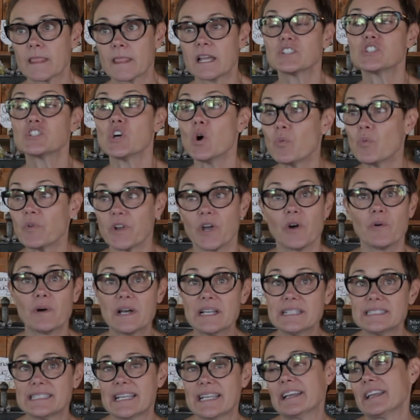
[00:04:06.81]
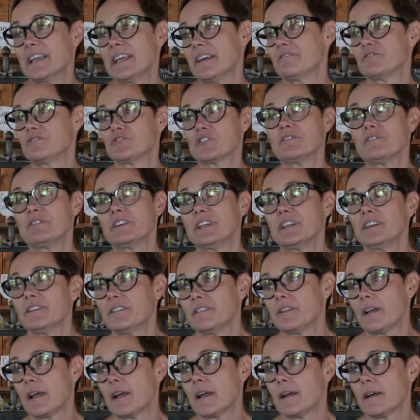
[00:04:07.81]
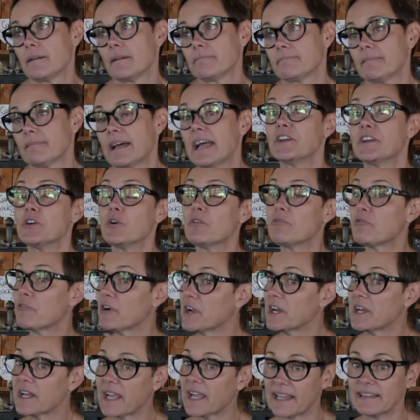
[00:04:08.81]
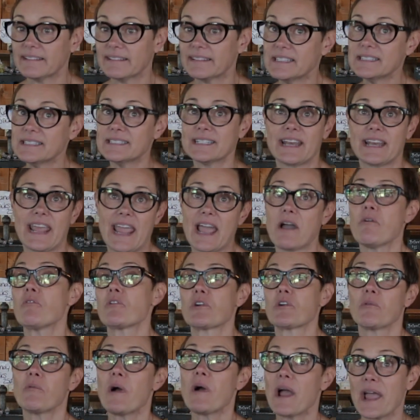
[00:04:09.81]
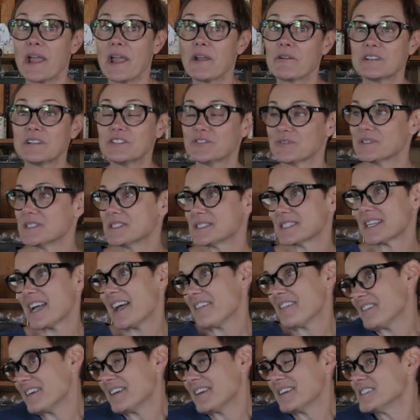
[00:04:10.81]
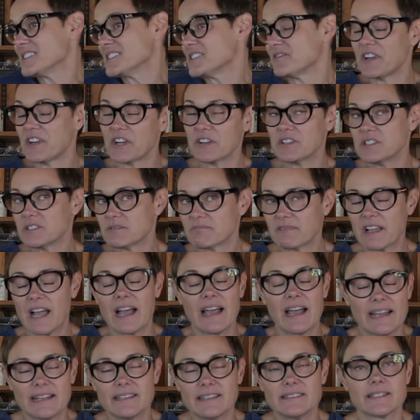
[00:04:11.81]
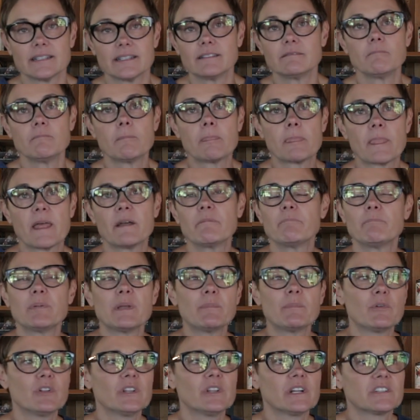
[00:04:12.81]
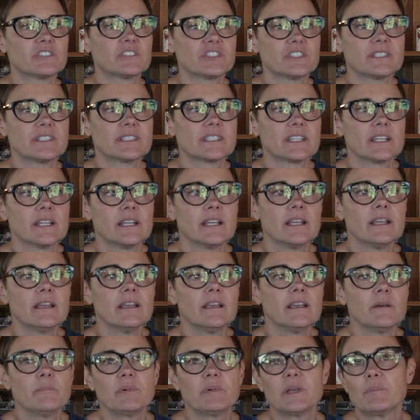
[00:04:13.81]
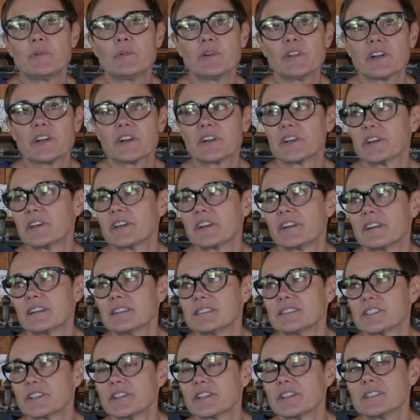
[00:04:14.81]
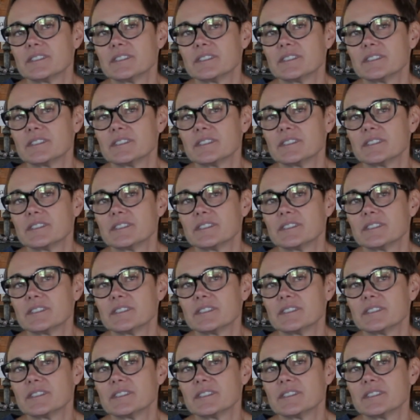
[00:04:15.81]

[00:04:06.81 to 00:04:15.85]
don't know us and have driven, I know of one at least an hour away, which I think is very kind. And people are good, and it's a